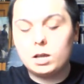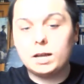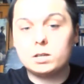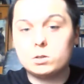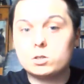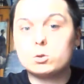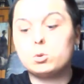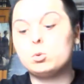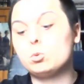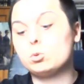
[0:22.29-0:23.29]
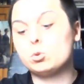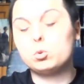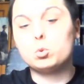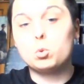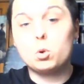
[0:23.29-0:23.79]
and it's called
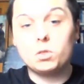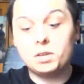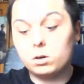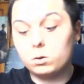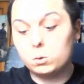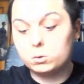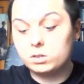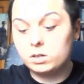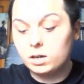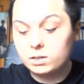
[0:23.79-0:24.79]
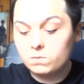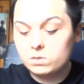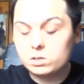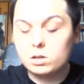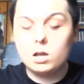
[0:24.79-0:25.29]
All the Old
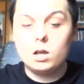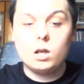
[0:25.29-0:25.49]
Knives.